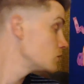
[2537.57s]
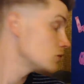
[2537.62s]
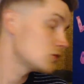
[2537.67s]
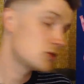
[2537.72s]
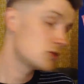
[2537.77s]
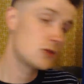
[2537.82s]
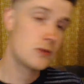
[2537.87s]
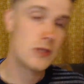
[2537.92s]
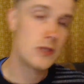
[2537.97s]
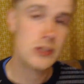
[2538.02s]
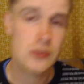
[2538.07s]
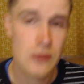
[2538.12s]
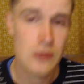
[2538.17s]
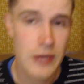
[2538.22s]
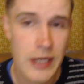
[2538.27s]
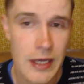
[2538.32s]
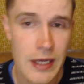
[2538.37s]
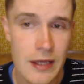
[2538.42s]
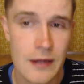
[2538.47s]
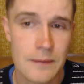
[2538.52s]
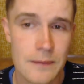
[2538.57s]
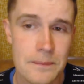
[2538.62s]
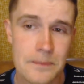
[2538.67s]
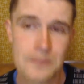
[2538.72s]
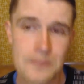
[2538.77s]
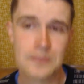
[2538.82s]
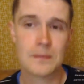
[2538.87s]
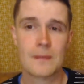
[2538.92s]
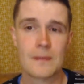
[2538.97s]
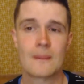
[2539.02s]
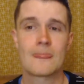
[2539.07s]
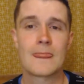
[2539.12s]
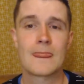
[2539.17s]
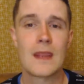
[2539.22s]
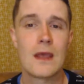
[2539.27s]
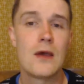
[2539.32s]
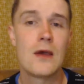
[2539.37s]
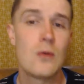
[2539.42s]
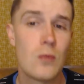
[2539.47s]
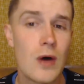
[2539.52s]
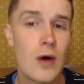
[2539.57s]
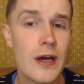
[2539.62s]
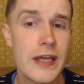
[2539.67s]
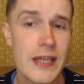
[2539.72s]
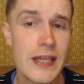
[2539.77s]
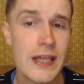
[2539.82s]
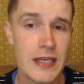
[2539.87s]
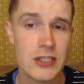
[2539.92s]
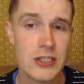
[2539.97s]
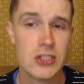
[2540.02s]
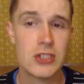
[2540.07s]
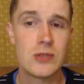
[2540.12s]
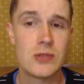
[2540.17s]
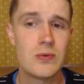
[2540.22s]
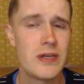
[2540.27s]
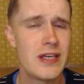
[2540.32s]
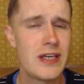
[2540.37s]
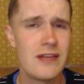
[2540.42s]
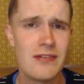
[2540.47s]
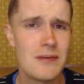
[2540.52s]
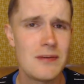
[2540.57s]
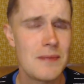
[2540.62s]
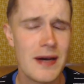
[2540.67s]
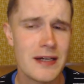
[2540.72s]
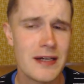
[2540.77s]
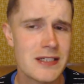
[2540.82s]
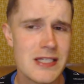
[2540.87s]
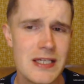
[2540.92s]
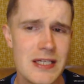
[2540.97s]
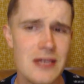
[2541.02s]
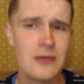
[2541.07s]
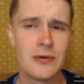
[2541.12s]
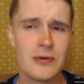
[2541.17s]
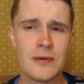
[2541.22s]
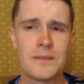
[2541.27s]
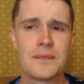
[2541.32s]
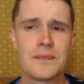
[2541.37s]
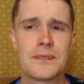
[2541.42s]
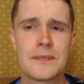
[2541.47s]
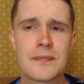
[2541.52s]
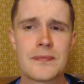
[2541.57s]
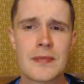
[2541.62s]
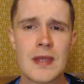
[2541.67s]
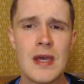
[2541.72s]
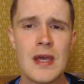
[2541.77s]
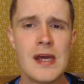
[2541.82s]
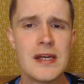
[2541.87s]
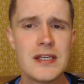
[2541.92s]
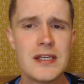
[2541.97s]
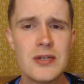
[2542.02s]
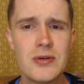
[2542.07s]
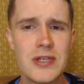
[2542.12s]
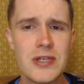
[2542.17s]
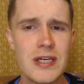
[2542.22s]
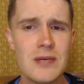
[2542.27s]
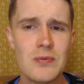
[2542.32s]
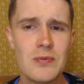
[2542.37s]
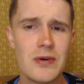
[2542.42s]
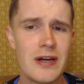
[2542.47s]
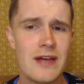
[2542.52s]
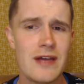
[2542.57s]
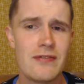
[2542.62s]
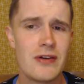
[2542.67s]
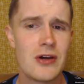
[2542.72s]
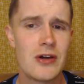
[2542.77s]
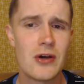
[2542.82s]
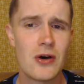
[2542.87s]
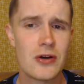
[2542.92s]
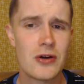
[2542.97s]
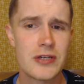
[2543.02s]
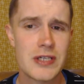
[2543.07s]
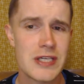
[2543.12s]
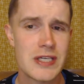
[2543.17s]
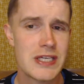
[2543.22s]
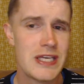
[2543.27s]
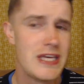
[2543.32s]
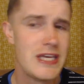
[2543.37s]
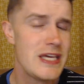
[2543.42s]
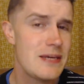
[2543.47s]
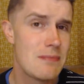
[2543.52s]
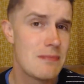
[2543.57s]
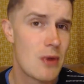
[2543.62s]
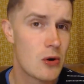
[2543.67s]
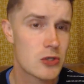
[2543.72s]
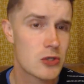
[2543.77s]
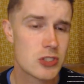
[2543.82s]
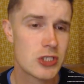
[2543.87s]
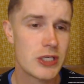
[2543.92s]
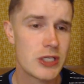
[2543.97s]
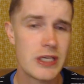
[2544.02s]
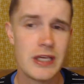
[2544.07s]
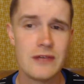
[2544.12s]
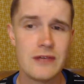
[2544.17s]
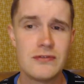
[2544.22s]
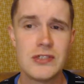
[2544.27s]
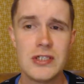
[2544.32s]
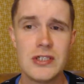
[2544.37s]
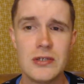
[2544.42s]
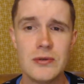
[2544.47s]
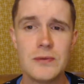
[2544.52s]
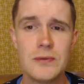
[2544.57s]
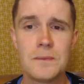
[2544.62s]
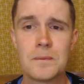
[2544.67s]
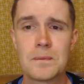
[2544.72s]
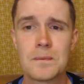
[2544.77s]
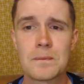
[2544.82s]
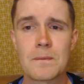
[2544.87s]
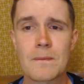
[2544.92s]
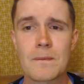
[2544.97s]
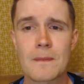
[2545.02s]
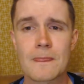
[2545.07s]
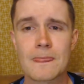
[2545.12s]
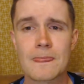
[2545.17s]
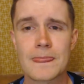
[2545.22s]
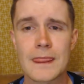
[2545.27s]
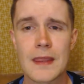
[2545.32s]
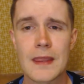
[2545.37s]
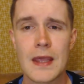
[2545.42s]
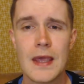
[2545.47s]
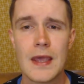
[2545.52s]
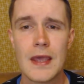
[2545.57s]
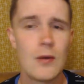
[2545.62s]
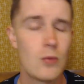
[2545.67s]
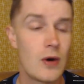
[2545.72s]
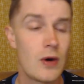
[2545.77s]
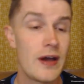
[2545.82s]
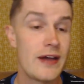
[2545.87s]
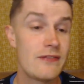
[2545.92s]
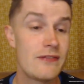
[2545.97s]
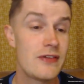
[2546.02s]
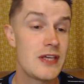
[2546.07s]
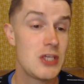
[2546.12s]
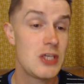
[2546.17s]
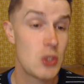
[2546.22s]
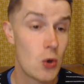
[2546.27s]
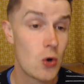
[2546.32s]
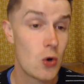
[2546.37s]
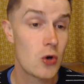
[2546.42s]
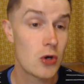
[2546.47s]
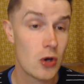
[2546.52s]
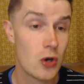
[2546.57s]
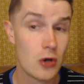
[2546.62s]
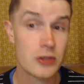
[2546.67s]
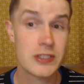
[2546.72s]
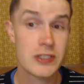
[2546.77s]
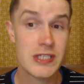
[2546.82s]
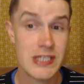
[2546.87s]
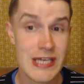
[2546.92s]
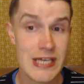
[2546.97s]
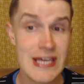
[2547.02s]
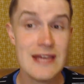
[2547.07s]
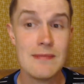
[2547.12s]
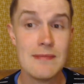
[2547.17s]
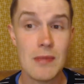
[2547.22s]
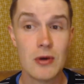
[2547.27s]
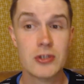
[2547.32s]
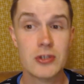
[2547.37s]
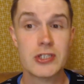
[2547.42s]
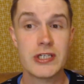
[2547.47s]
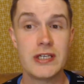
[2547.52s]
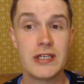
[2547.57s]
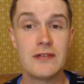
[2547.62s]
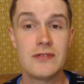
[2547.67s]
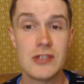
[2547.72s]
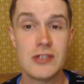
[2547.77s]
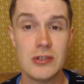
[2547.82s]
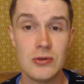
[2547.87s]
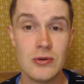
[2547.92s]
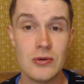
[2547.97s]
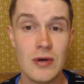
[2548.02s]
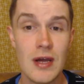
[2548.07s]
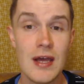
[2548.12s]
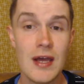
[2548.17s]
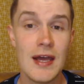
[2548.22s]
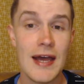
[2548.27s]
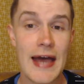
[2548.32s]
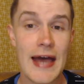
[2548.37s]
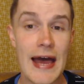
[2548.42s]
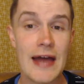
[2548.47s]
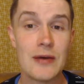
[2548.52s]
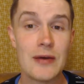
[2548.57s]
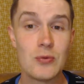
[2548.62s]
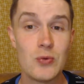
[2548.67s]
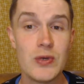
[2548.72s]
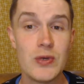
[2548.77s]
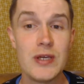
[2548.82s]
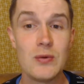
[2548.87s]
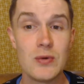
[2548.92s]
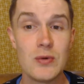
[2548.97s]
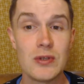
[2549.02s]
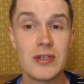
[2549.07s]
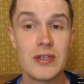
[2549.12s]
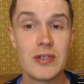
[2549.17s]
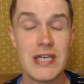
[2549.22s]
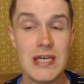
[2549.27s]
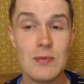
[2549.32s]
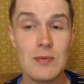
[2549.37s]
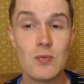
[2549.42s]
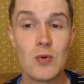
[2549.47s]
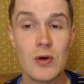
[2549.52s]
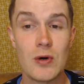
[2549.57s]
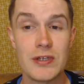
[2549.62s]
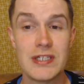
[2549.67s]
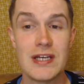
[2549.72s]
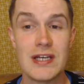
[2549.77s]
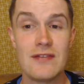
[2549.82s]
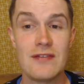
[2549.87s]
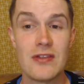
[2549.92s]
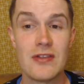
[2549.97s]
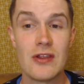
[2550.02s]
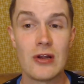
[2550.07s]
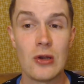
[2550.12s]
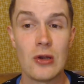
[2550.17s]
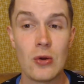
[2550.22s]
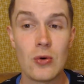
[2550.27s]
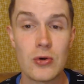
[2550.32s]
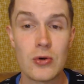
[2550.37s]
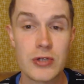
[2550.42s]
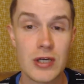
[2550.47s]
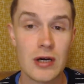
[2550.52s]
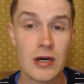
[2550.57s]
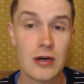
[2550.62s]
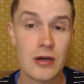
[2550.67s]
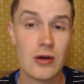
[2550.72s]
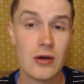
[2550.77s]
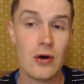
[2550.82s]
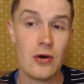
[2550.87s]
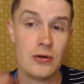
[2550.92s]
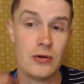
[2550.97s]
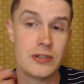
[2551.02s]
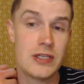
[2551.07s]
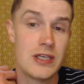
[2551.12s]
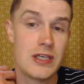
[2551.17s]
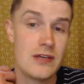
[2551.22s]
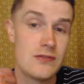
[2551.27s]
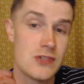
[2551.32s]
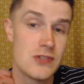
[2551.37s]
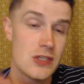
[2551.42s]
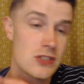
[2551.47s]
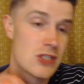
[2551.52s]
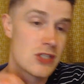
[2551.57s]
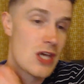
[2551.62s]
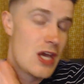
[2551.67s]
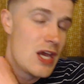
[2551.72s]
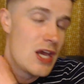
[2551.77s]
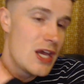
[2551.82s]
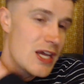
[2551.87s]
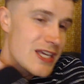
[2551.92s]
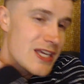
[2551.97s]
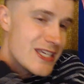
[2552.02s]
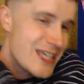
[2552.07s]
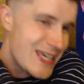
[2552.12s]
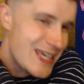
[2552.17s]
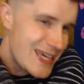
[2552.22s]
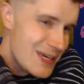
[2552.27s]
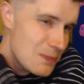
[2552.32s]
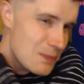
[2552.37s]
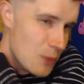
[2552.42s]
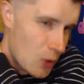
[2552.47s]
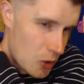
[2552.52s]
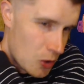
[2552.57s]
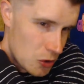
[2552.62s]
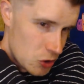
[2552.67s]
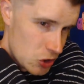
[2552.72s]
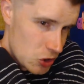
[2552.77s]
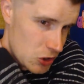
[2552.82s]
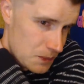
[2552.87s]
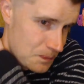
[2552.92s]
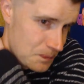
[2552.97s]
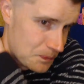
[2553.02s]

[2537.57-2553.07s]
to Israel. Why then should we give it back to you? You keep whatever God Chemosh gives you, whatever your God Chemosh gives you, and we will keep whatever the Lord our God gives us. Chemosh